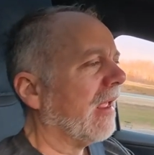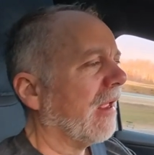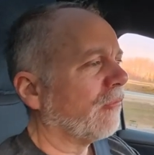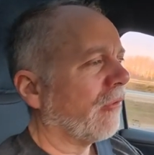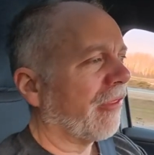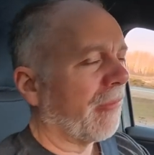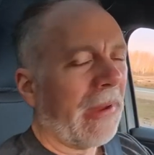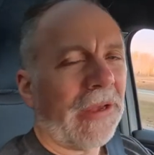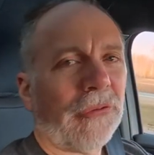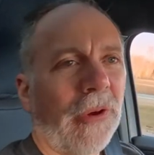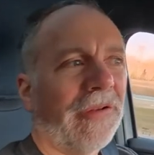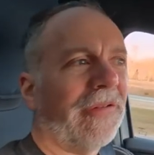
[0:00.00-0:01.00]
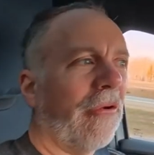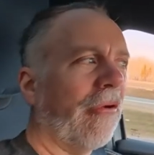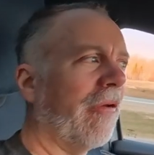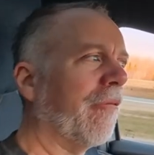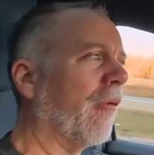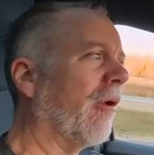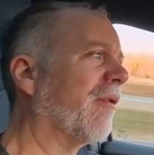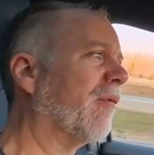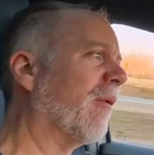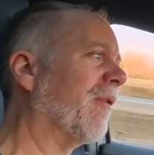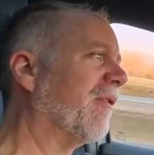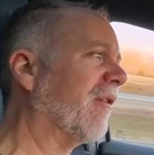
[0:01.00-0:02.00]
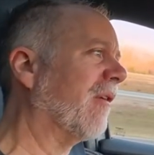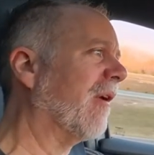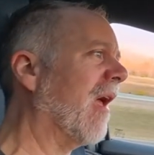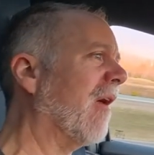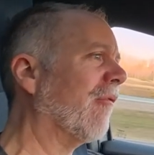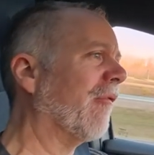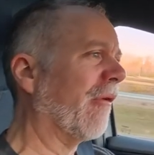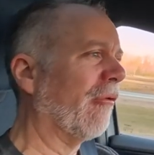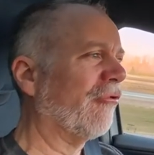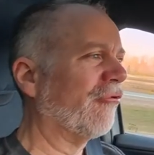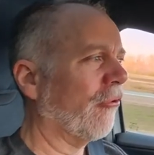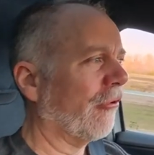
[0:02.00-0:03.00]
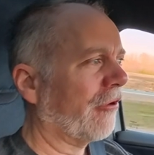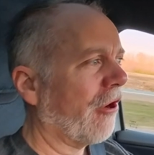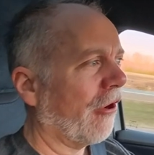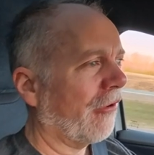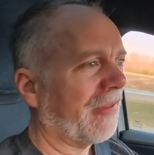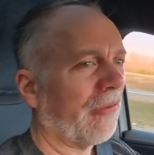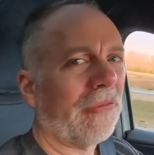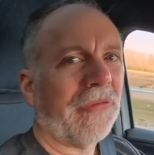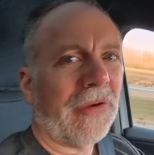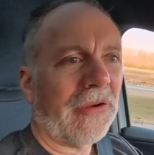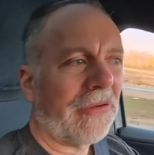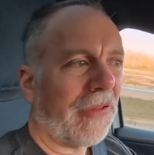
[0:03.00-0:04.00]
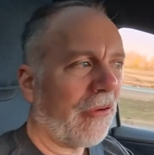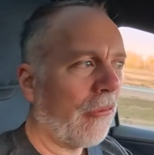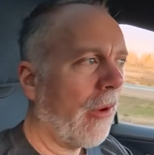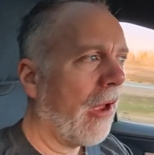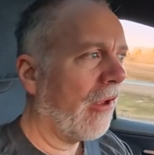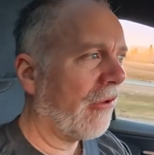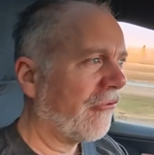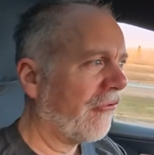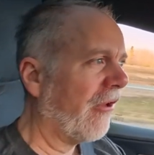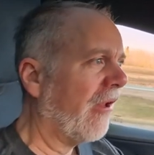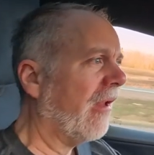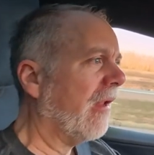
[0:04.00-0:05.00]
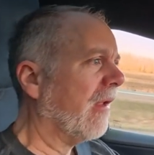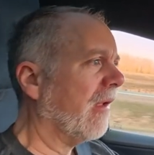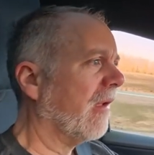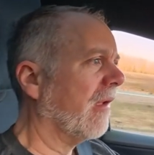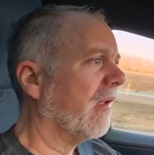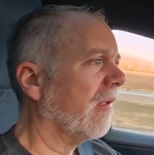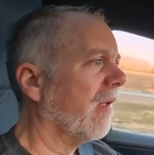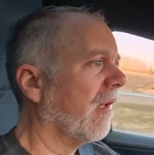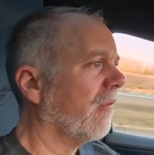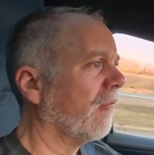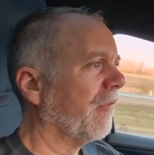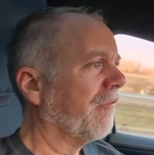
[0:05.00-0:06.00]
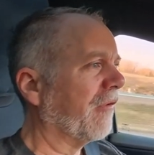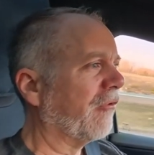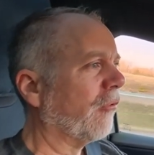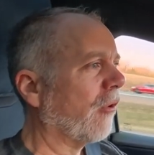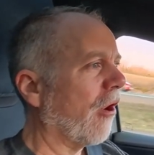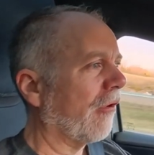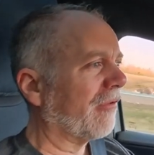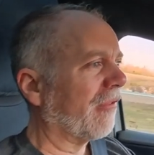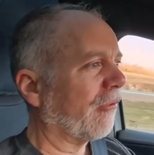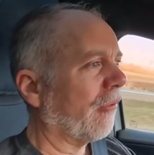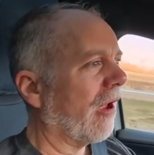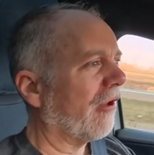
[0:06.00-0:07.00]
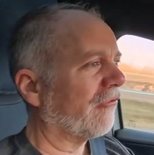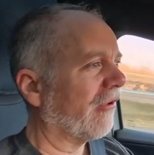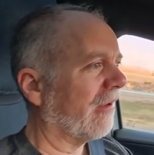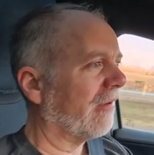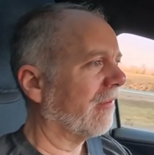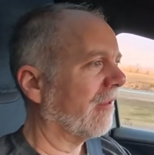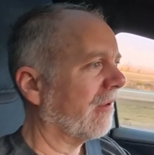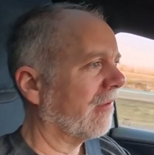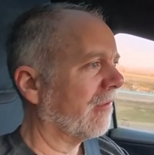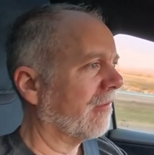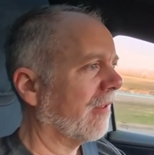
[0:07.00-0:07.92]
And one of the main criteria for us was to have a very short car that would fit into the garage. We fit two cars in the garage, and the